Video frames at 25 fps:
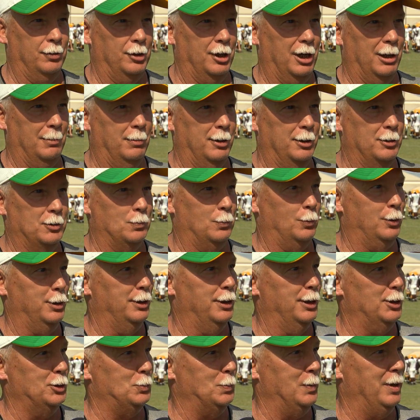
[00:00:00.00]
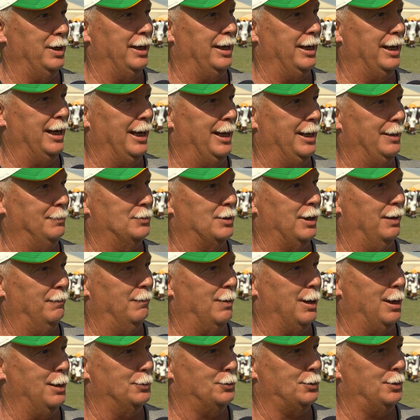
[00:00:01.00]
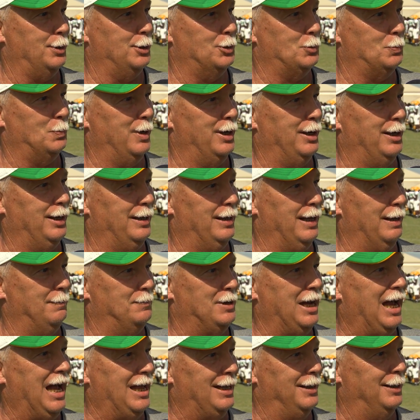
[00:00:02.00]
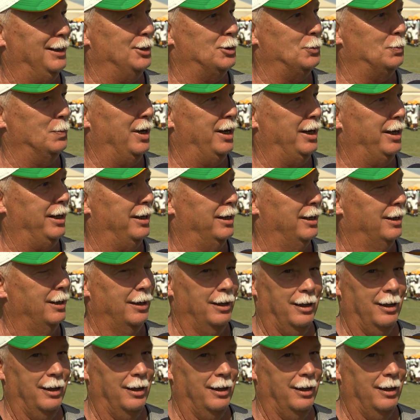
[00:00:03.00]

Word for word: Dublin's won this many games, they've lost this many, they've tied this many.